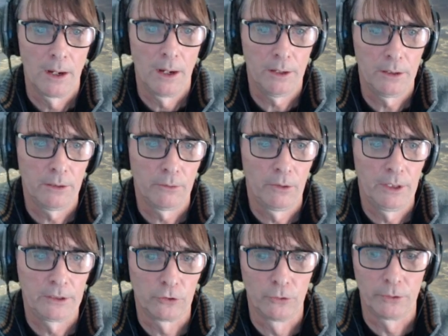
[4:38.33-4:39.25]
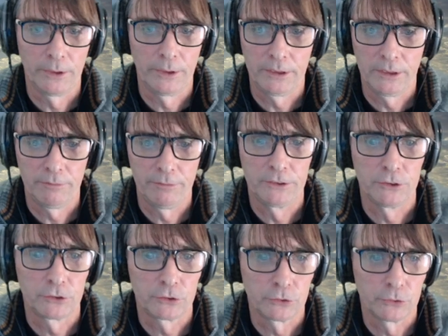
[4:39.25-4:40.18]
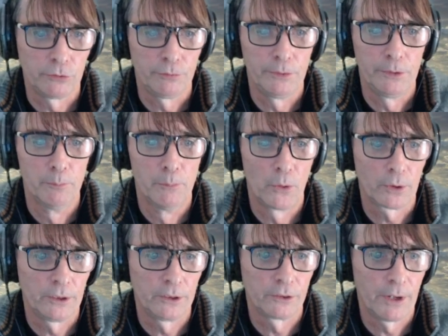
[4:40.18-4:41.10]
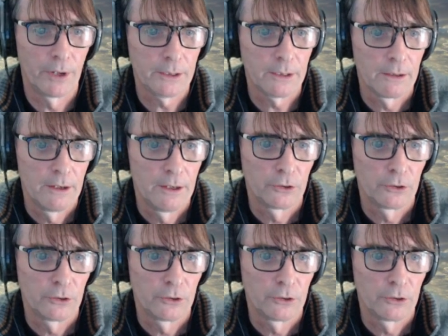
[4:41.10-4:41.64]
And now let's look at it if this is true, if De Morgan is right.